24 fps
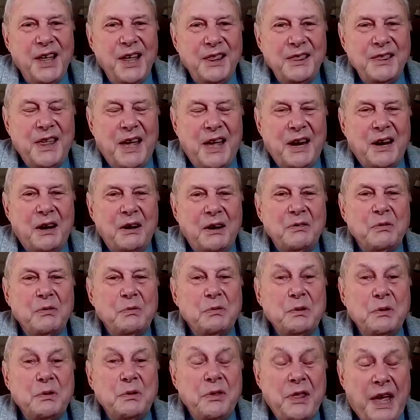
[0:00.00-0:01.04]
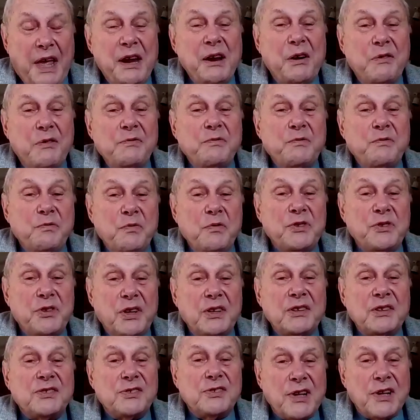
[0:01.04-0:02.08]
they're
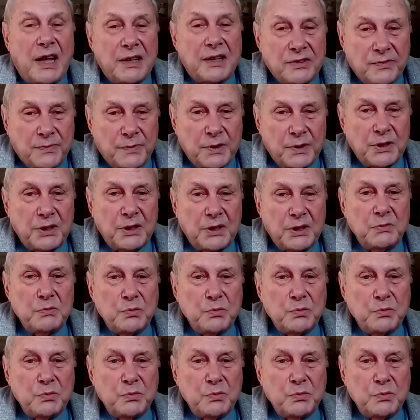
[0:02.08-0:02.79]
successfully